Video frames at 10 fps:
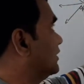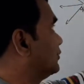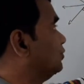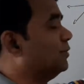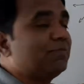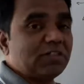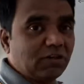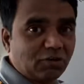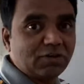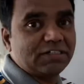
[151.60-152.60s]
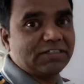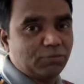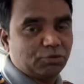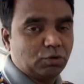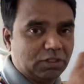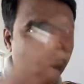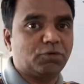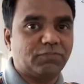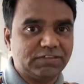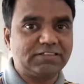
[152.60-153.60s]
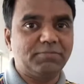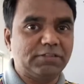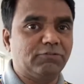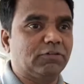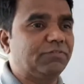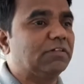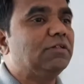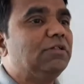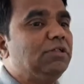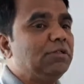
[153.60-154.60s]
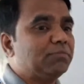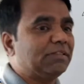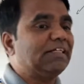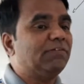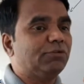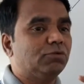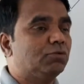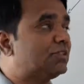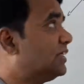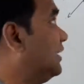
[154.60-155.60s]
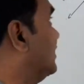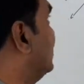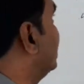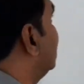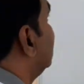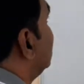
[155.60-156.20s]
it. Q by epsilon naught is the total amount of flux coming out of it. But then if you say,